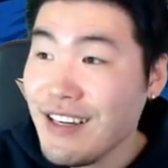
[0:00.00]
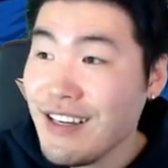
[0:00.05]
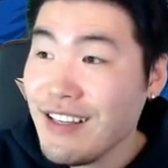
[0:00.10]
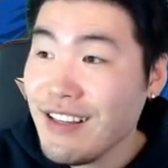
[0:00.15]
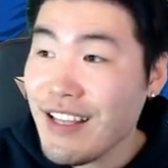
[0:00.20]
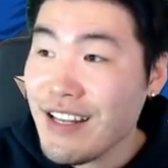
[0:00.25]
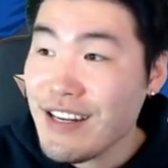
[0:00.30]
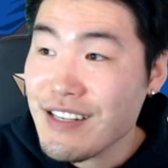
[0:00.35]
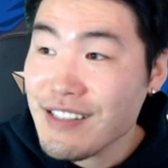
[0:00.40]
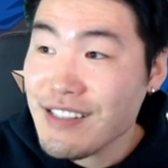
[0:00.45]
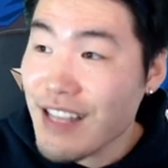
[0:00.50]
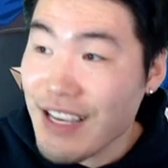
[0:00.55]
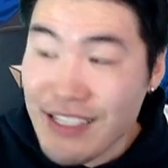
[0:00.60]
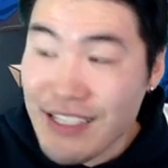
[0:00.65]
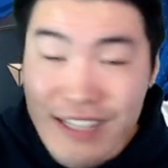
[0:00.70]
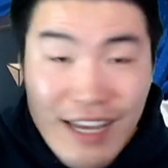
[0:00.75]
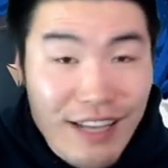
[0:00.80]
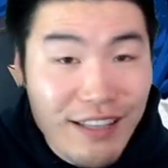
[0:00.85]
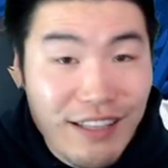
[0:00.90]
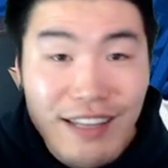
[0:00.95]
They just like
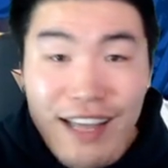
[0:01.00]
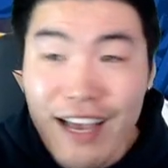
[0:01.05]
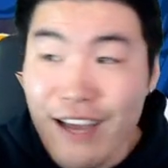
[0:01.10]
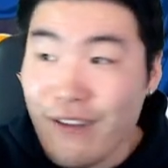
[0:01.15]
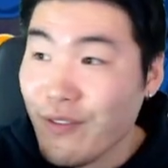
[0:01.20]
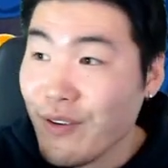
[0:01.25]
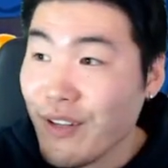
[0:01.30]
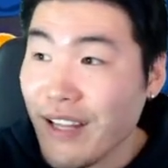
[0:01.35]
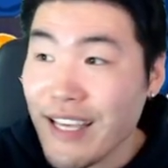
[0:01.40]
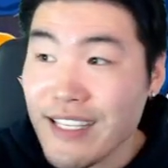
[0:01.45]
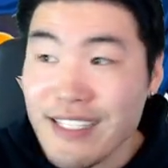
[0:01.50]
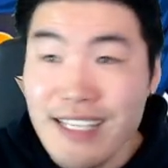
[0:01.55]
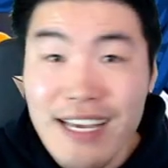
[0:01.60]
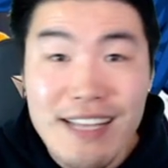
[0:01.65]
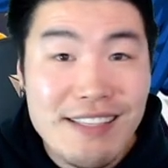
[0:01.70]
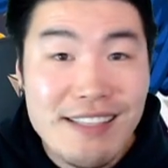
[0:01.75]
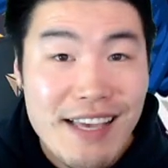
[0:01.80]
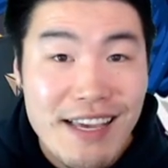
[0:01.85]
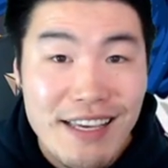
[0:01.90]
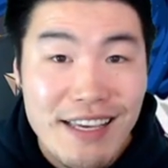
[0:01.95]
stay on the line for like ten
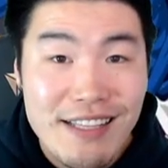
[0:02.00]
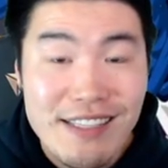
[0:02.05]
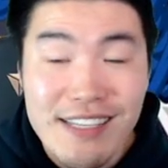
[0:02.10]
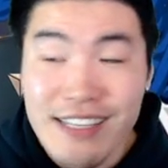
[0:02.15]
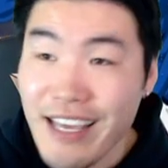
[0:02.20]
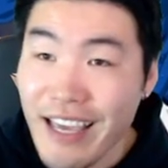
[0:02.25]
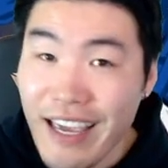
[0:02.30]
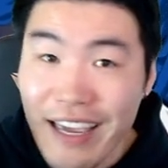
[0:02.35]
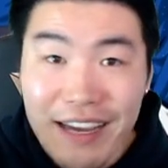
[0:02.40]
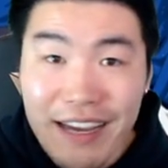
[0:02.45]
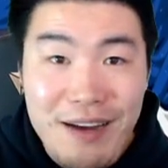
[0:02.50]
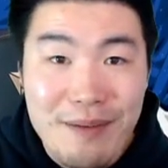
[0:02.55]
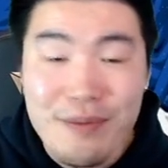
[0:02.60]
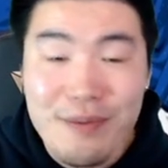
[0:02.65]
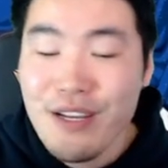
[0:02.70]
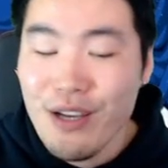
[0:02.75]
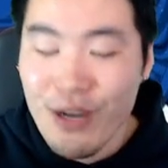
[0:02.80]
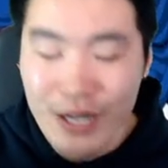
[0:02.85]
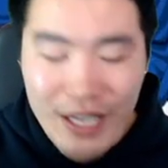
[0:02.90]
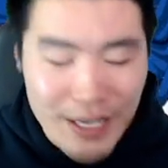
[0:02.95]
seconds and then hang up.
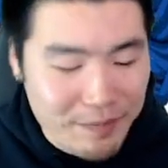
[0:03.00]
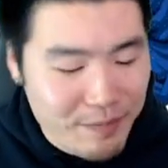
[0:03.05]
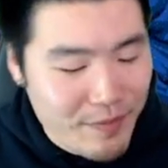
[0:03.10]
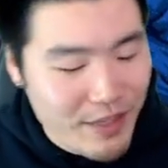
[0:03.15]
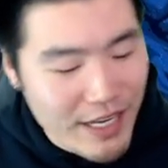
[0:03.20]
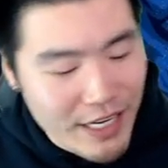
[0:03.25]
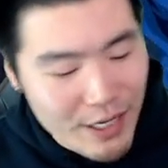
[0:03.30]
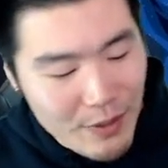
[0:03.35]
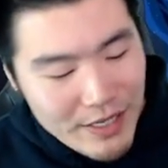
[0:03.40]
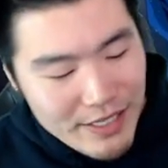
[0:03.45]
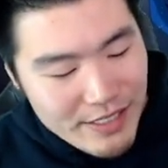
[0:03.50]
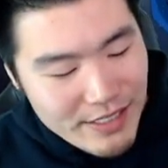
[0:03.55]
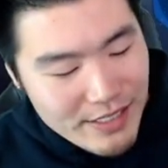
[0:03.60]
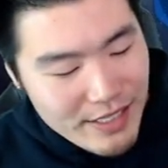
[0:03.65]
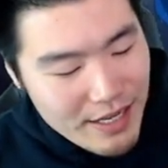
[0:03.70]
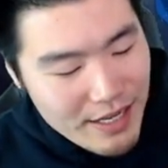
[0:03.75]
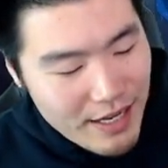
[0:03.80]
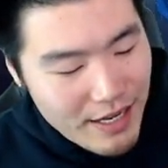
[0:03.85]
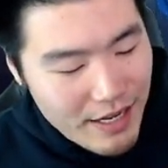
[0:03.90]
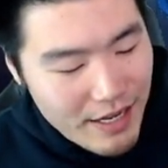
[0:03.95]
Okay, anyways,
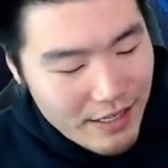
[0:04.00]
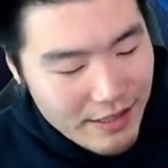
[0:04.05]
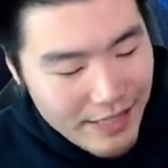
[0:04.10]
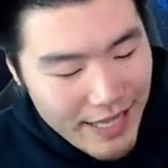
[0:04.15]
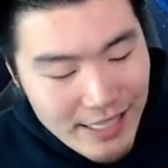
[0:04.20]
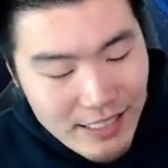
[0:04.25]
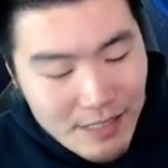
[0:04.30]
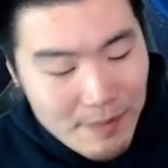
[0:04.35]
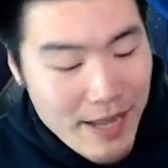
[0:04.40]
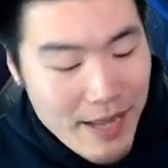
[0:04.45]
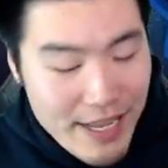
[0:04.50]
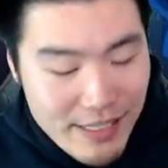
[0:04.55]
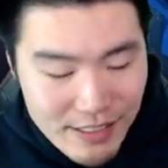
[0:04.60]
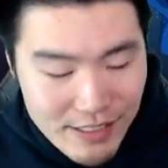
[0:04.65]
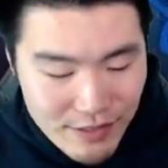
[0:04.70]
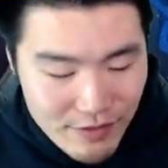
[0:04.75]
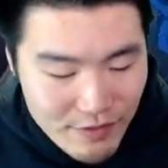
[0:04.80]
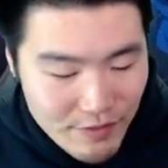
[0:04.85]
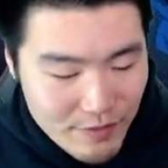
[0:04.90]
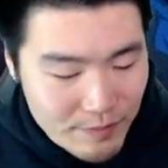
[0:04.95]
uh, that's the
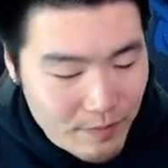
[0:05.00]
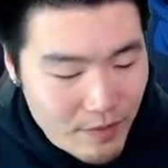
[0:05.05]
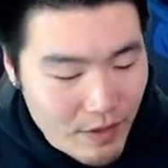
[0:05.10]
passive.